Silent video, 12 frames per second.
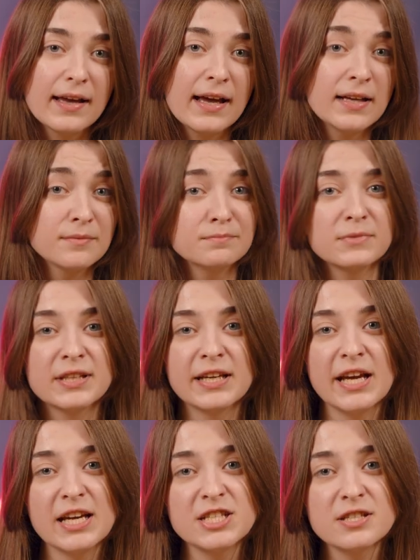Again,
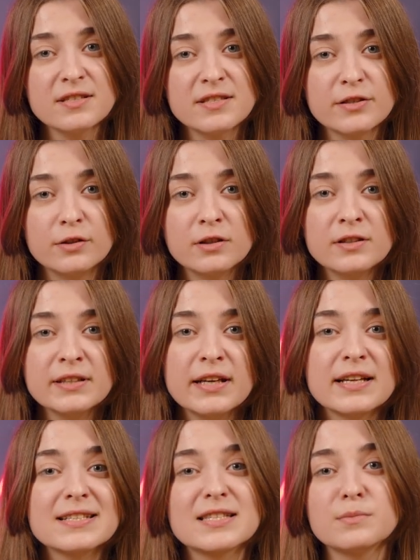catching this early
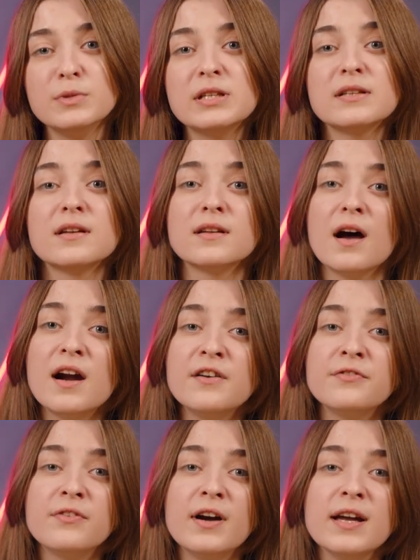and submitting an
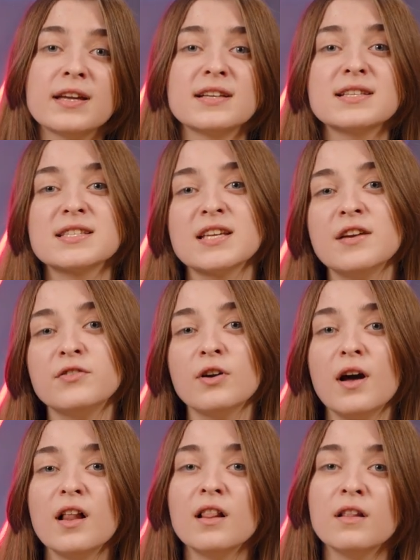RFI can save you
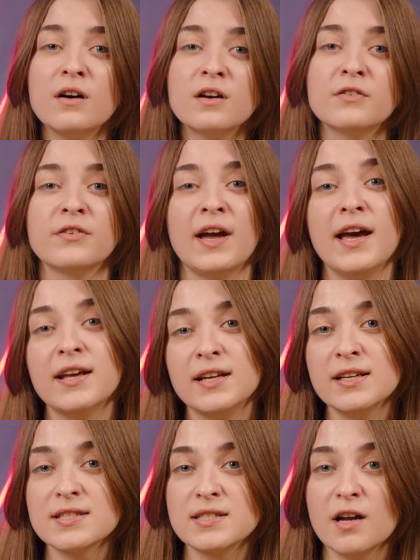a lot of
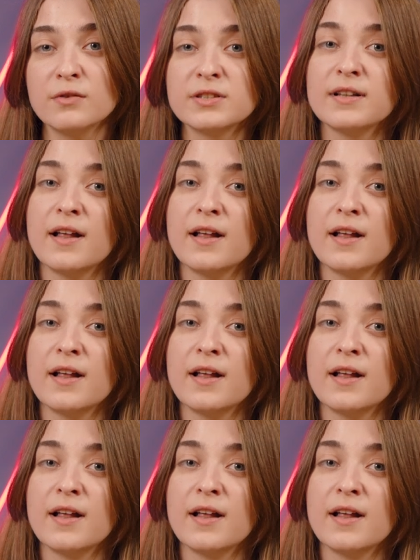headaches down the